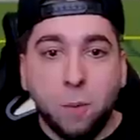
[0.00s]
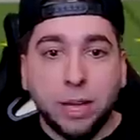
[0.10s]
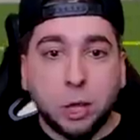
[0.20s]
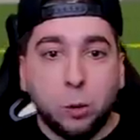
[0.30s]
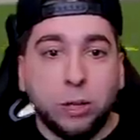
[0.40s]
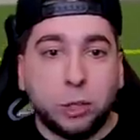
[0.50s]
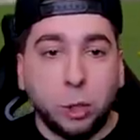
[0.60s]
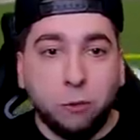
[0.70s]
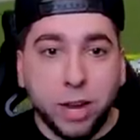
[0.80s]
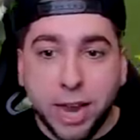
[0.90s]
we threw a
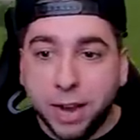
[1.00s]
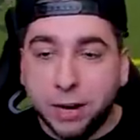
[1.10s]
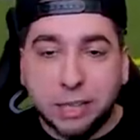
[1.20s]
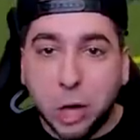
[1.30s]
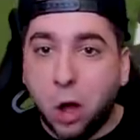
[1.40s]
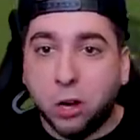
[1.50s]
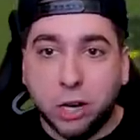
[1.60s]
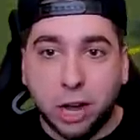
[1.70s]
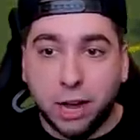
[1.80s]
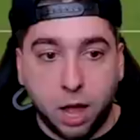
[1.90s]
souvenir. It's all
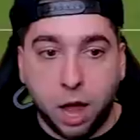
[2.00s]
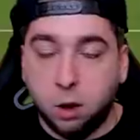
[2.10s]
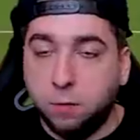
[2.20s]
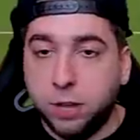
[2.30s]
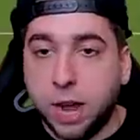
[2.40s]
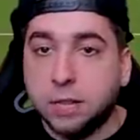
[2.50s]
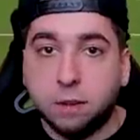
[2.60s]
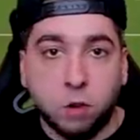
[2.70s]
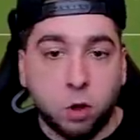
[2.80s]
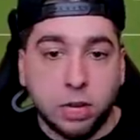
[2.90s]
good. I don't know if you guys
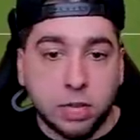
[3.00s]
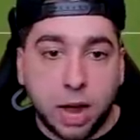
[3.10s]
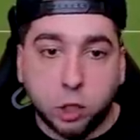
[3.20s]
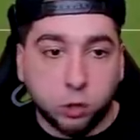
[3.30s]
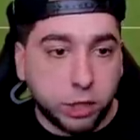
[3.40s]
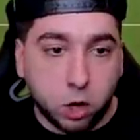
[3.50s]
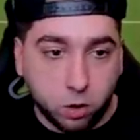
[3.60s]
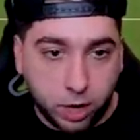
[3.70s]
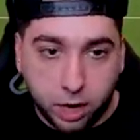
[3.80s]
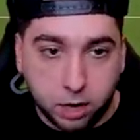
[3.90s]
have noticed. I truly
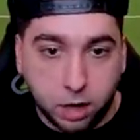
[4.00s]
don't care.